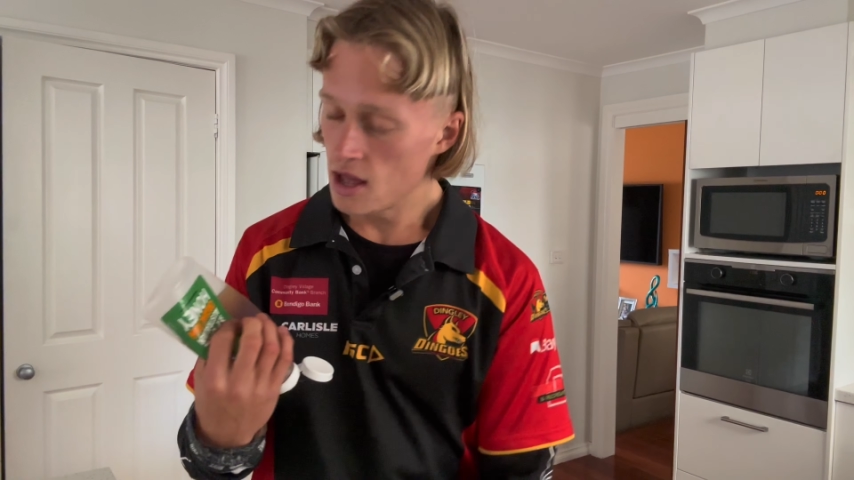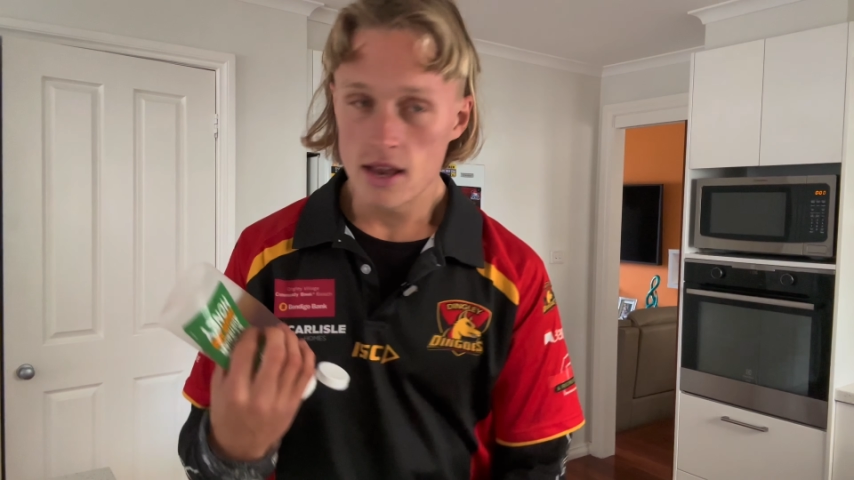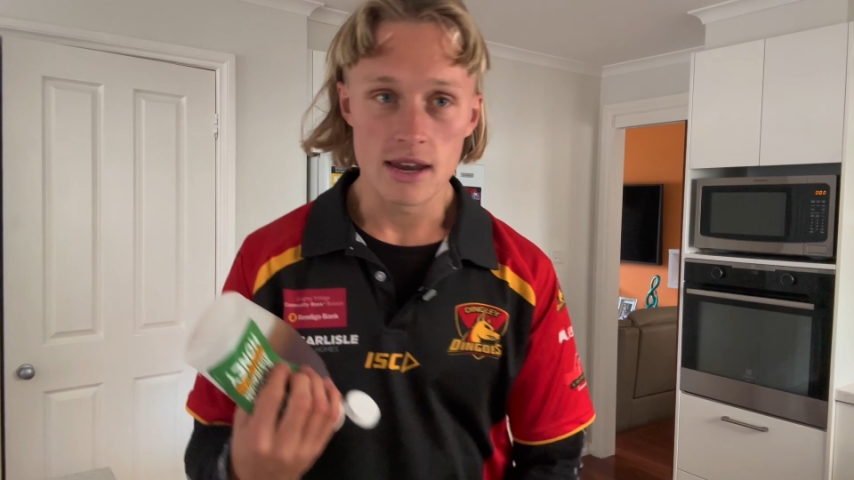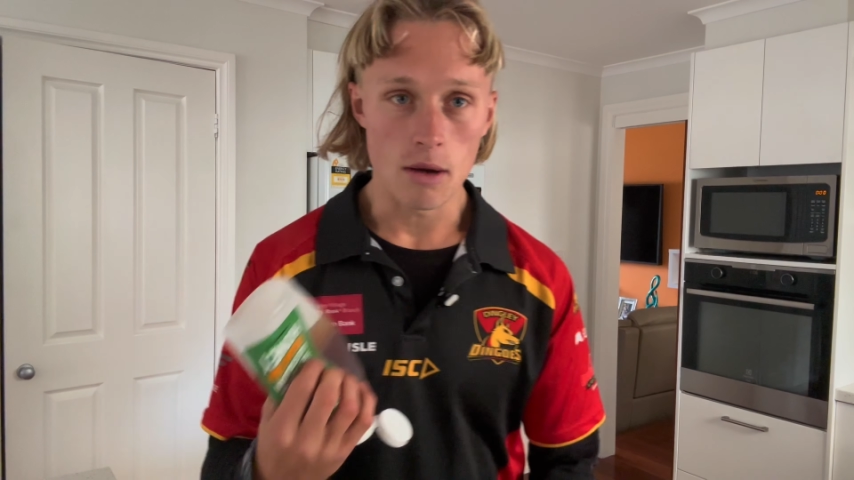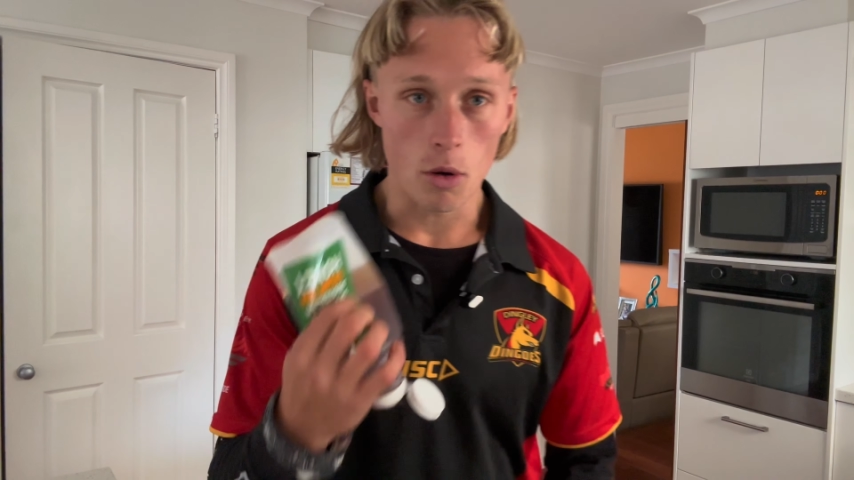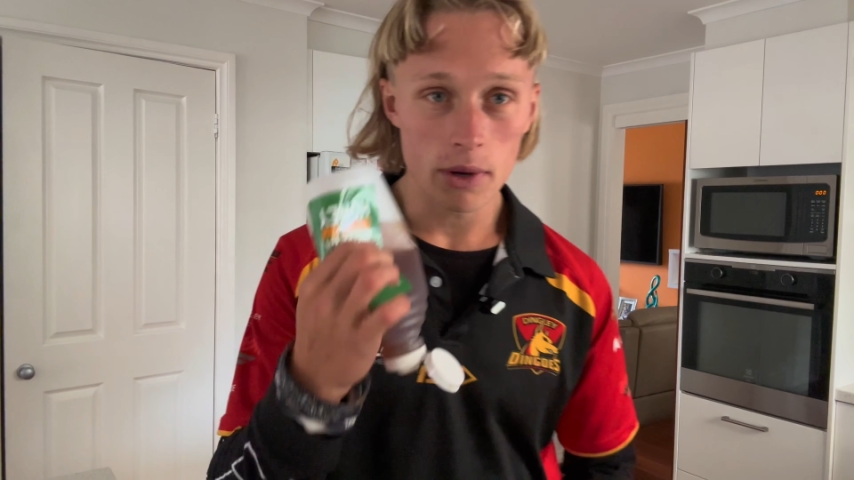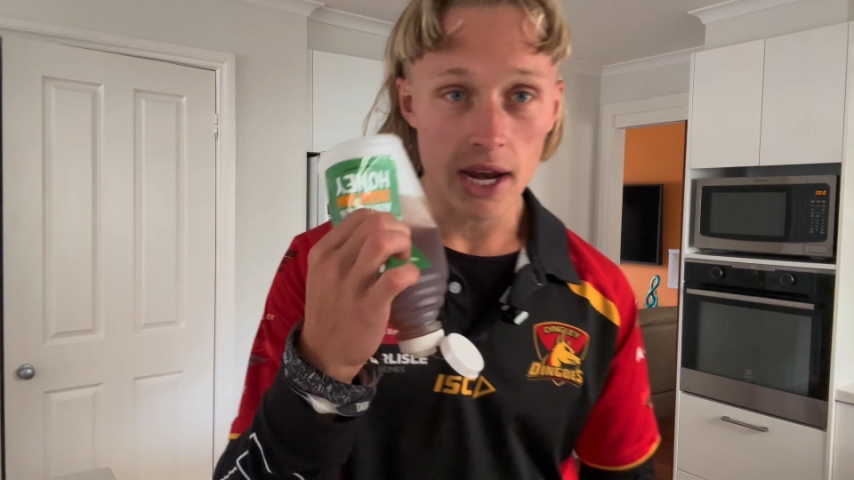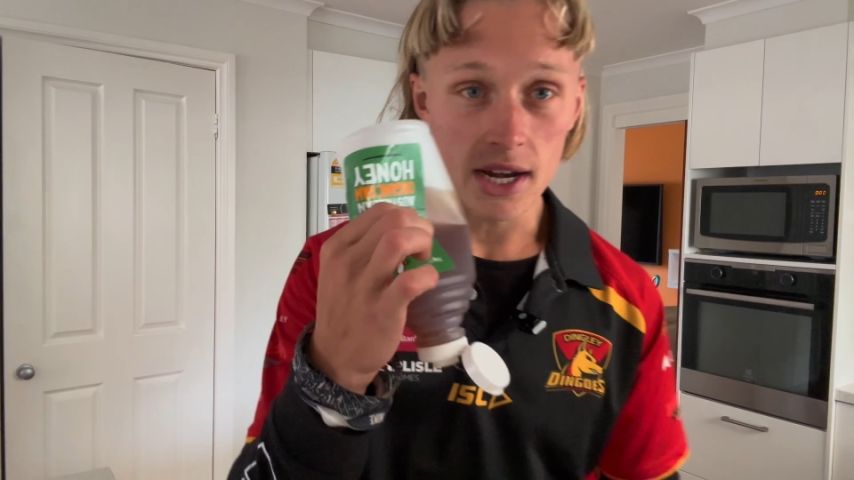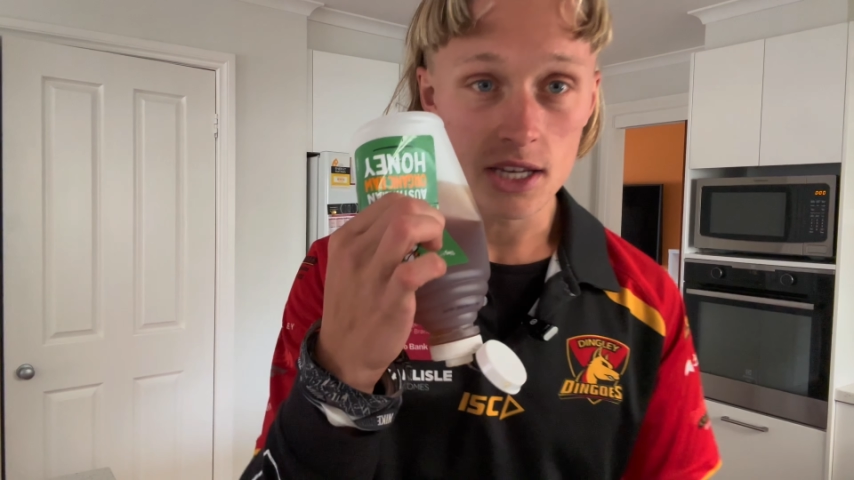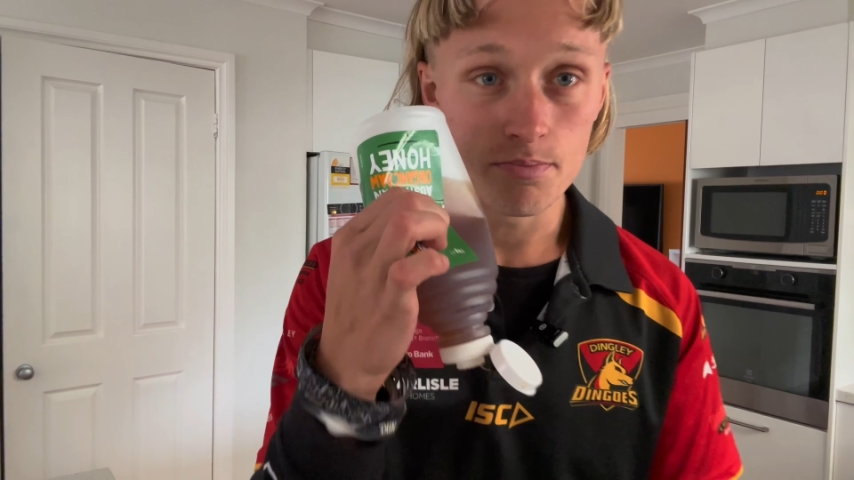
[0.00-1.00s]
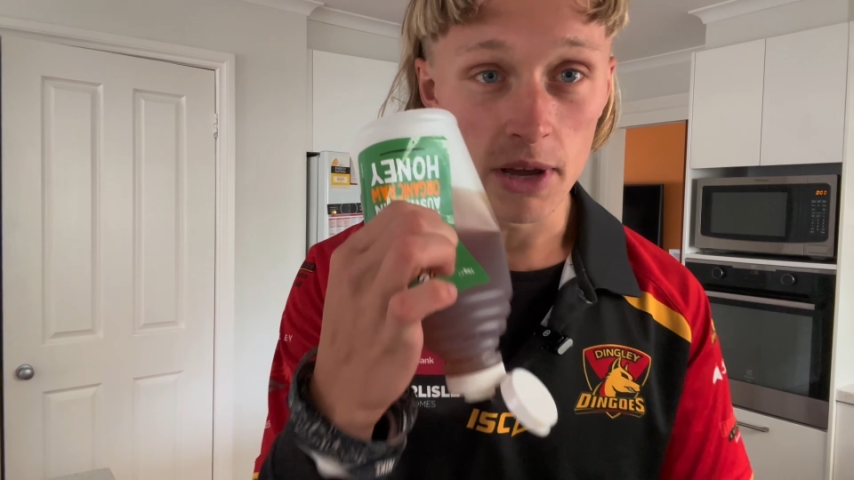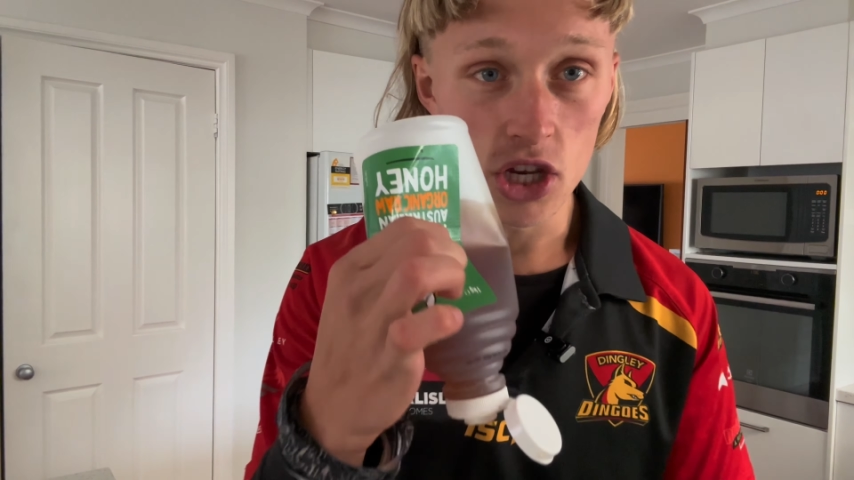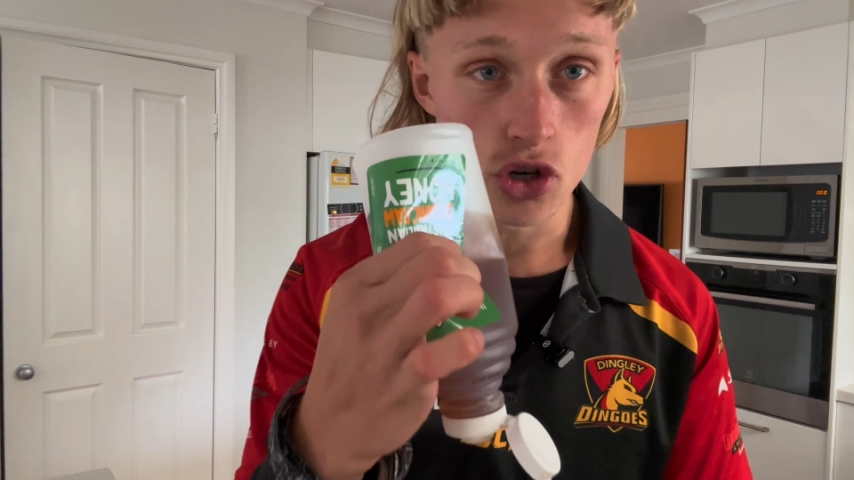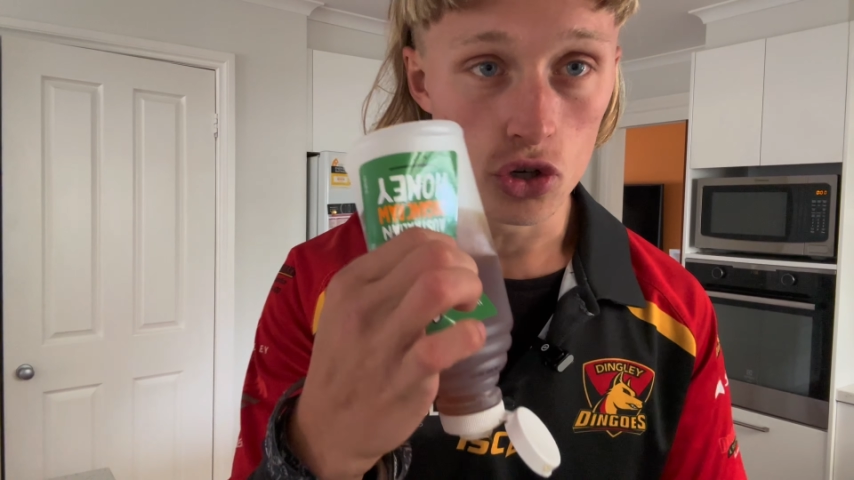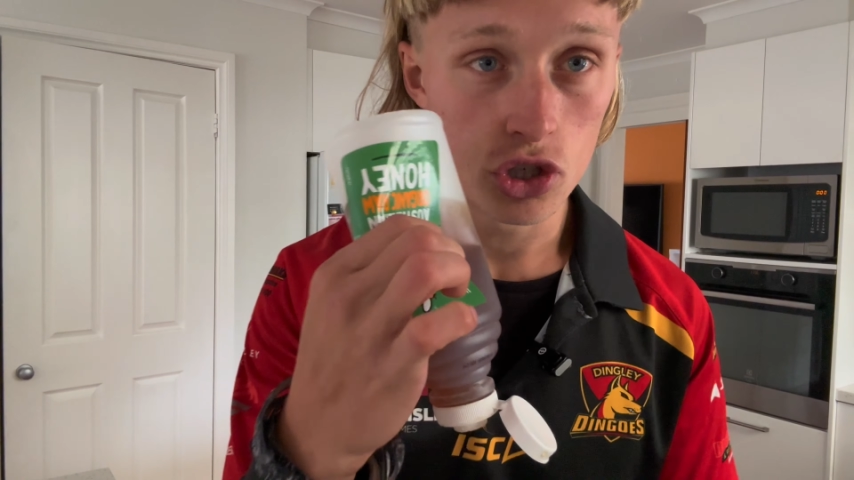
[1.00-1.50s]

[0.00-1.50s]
Now what we need is bee juice.